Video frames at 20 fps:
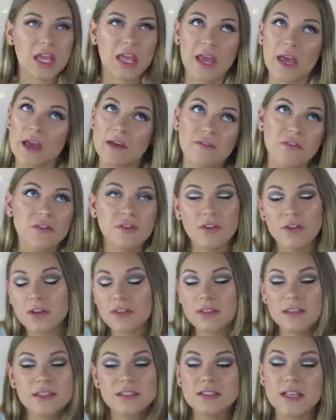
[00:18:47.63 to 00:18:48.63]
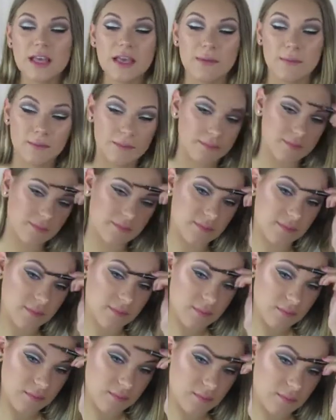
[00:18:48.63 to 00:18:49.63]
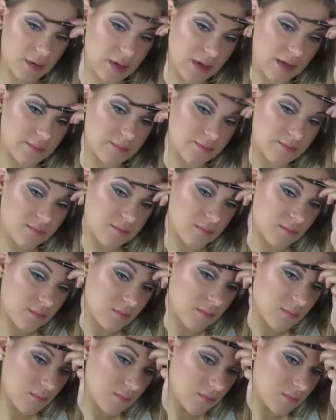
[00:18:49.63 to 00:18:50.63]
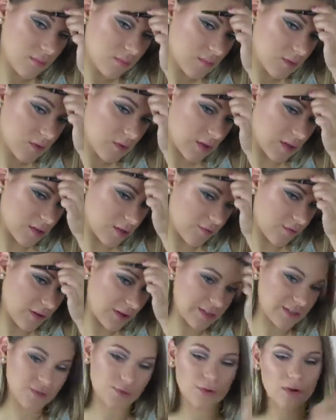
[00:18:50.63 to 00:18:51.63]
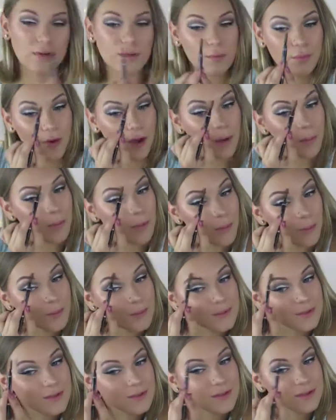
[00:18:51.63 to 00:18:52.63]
can't ever look the same, but such first world problems.